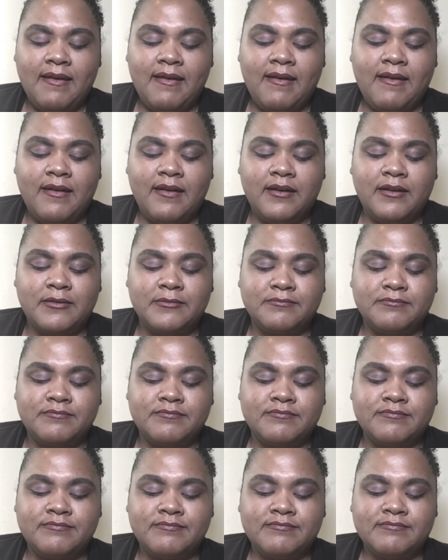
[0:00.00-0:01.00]
I
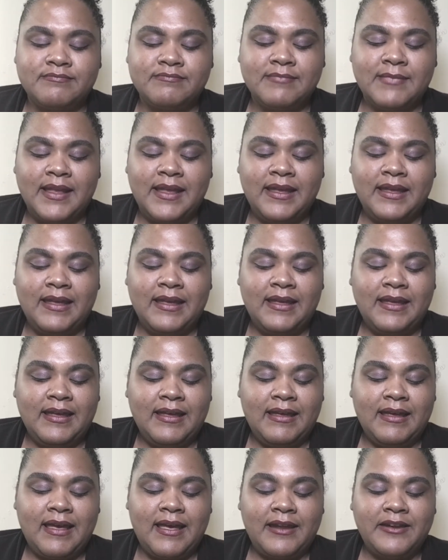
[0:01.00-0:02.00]

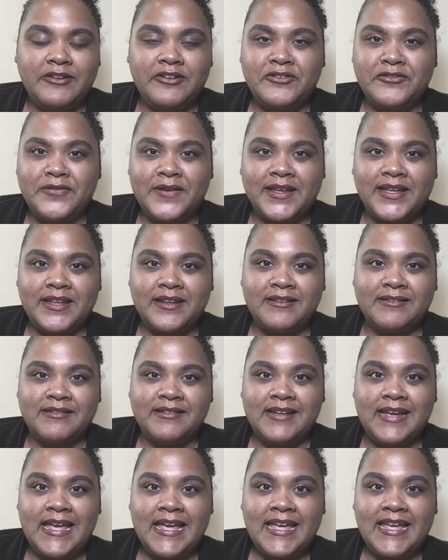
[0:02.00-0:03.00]
don't know if I can
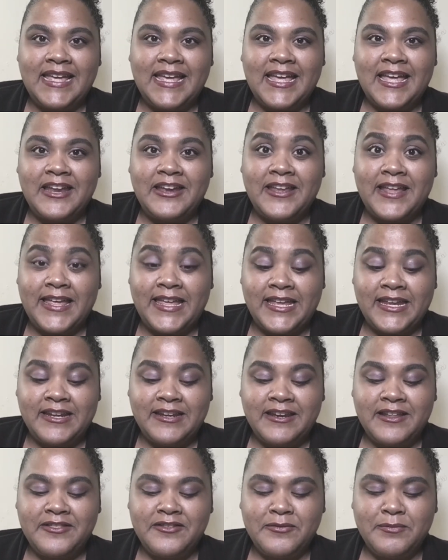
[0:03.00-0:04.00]
eat
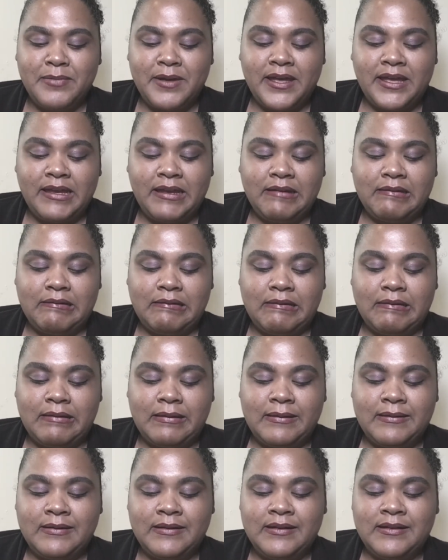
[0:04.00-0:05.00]
another bite,
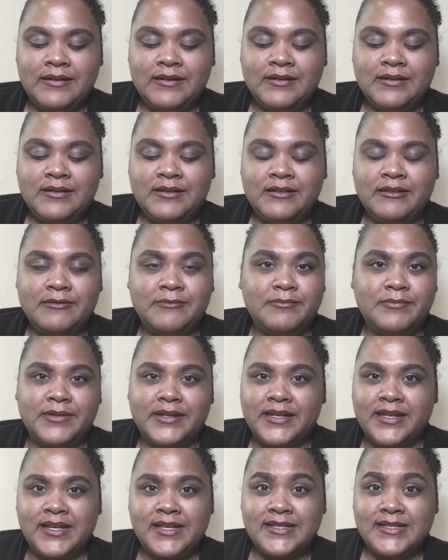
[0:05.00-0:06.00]
but
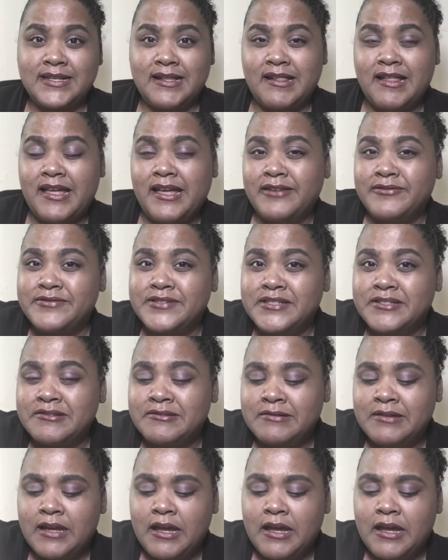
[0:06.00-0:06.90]
I guess I'll have to.